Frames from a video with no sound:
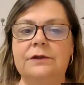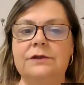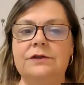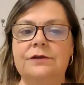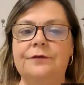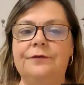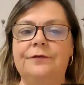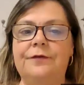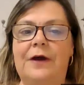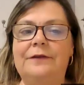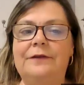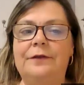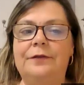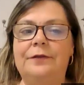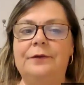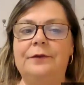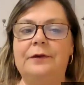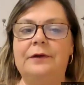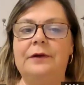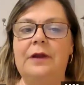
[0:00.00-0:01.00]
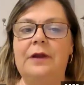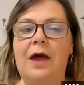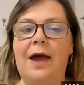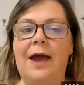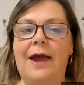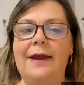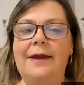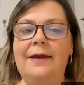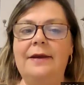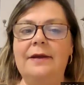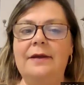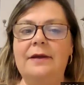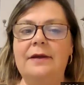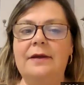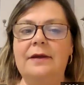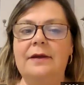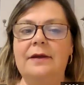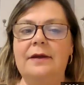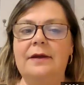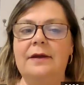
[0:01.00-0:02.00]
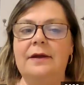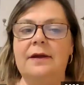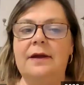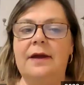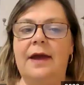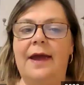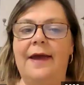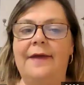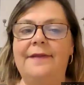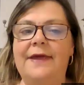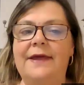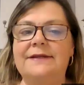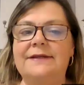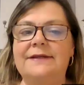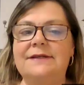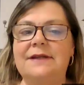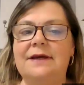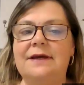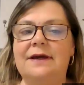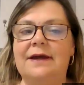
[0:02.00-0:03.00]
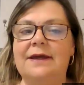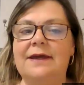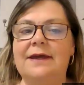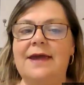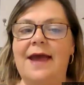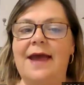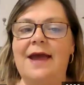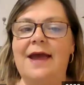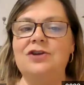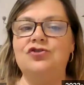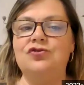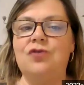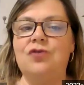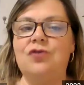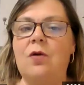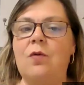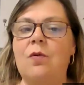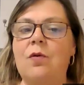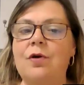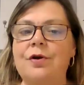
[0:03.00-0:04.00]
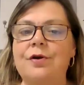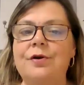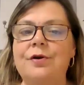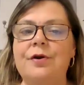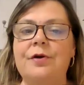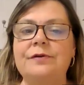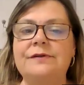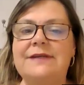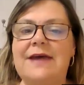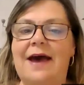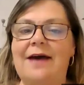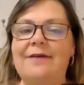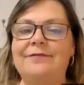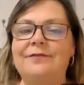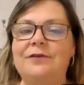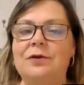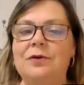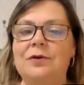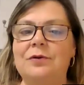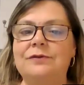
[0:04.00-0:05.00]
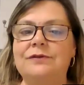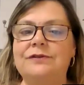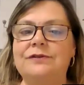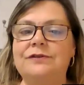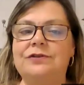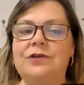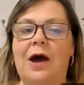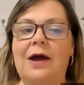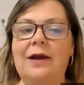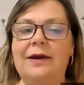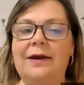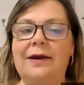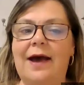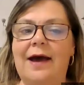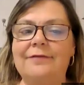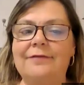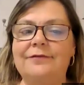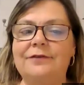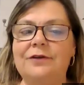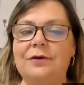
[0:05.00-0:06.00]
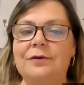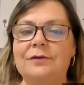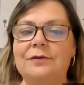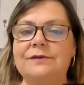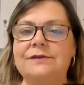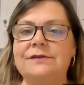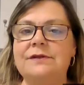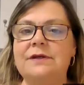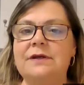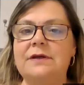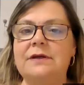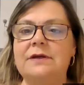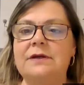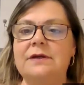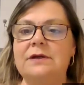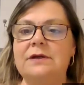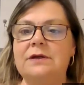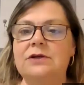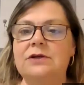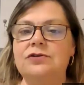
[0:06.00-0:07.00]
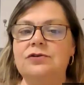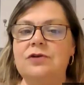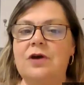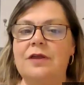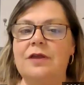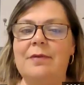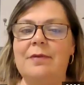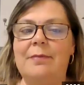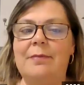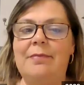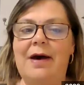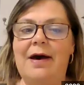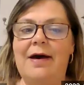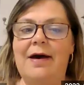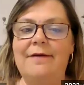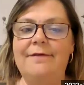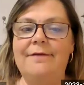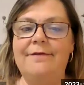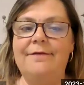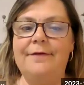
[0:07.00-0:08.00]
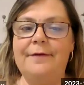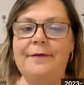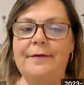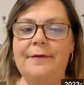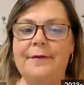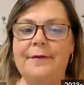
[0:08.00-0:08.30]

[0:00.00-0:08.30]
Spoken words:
So find the third line, and then again, draw quarter notes, half notes, dotted half notes, draw them above.